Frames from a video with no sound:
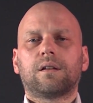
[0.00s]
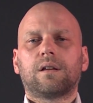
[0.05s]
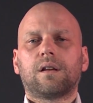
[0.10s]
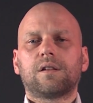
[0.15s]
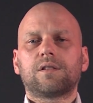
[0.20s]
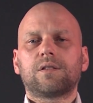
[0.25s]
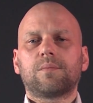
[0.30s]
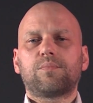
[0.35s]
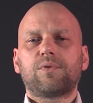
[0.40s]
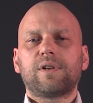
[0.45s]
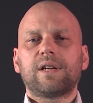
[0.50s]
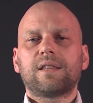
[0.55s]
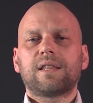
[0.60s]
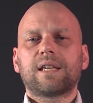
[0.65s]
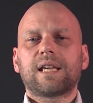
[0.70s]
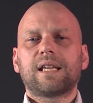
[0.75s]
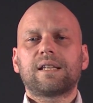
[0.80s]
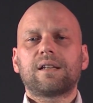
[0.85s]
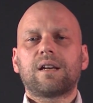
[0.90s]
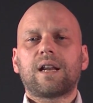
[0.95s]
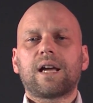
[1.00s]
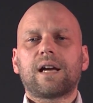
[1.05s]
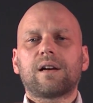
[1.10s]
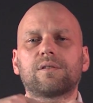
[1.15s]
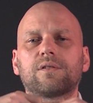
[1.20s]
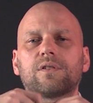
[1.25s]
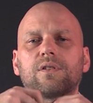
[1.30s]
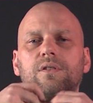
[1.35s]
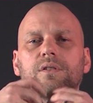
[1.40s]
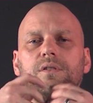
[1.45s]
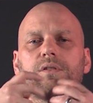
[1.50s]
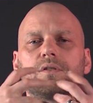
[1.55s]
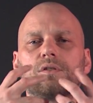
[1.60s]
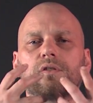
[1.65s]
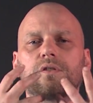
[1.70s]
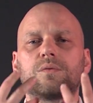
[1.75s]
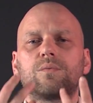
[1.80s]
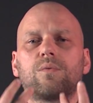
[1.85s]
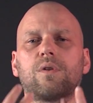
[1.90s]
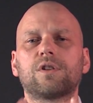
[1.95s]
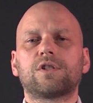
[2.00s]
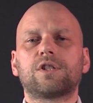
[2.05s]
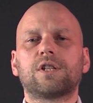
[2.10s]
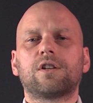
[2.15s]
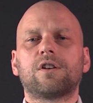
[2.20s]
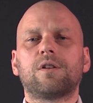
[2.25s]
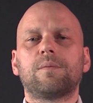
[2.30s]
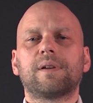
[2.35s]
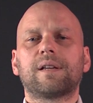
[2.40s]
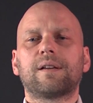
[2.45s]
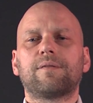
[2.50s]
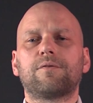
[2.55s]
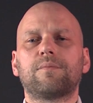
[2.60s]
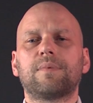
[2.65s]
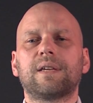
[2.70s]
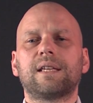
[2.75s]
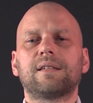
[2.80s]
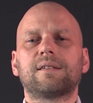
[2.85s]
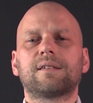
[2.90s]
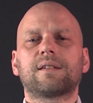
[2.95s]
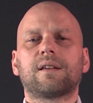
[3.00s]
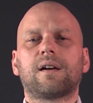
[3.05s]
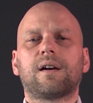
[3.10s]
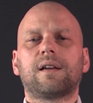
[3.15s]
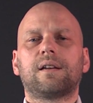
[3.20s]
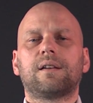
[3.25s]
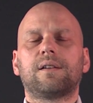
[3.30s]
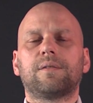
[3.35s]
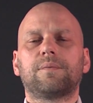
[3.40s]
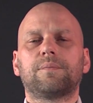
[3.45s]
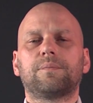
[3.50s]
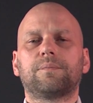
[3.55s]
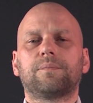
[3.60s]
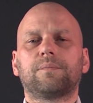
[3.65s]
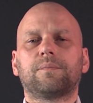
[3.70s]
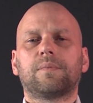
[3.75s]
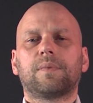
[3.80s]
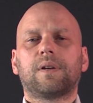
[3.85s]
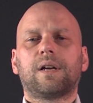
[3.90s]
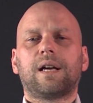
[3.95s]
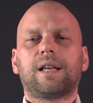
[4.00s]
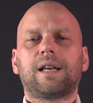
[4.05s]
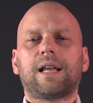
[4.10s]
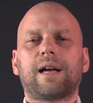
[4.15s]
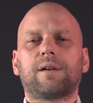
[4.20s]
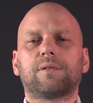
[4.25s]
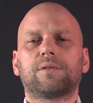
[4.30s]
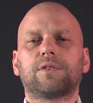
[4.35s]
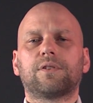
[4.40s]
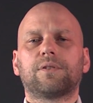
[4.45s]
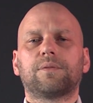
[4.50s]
As you're breathing in and out, just watch it coming from the inside and out.